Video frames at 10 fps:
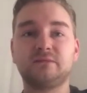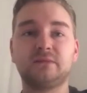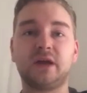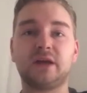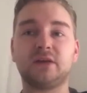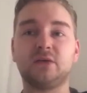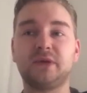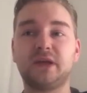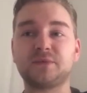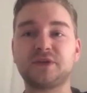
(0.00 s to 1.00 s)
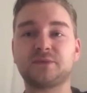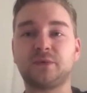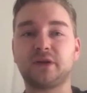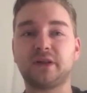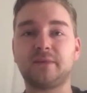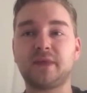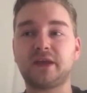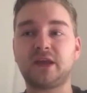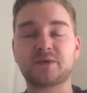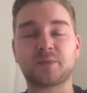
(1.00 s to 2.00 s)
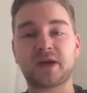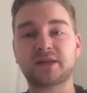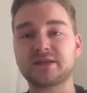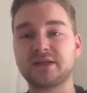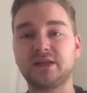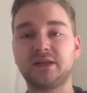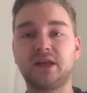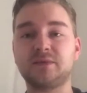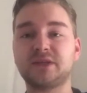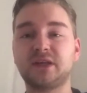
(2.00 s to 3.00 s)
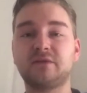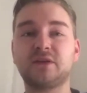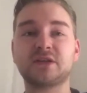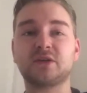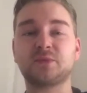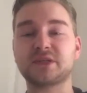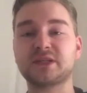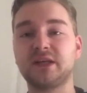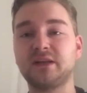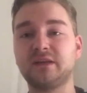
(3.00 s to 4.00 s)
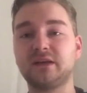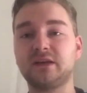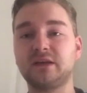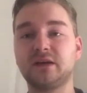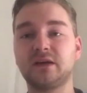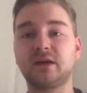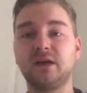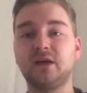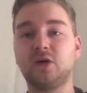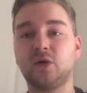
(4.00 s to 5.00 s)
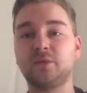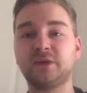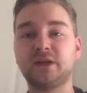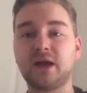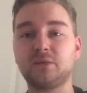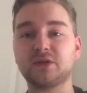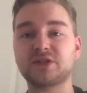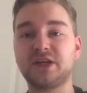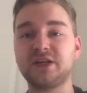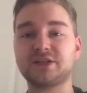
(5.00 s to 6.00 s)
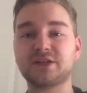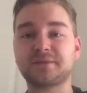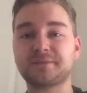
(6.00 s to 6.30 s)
yeah, you know me, I'm just one of them that keeps practicing, keeps giving his 100%. And hopefully that will change.